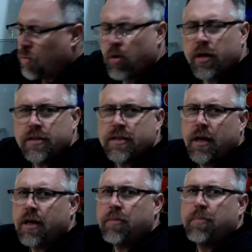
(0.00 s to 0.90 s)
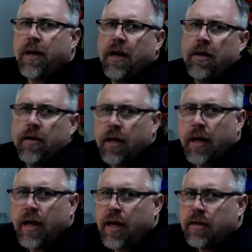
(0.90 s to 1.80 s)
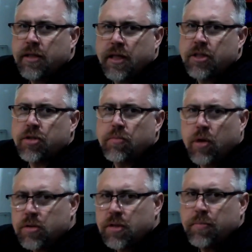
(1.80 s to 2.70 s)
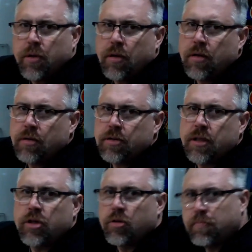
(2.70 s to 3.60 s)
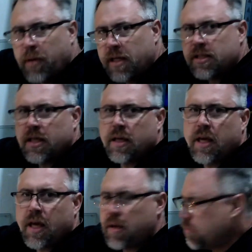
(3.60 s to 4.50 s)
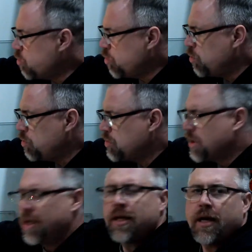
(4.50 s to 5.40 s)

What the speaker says: We're going to talk about how to get your multi-balls, your basic game rules,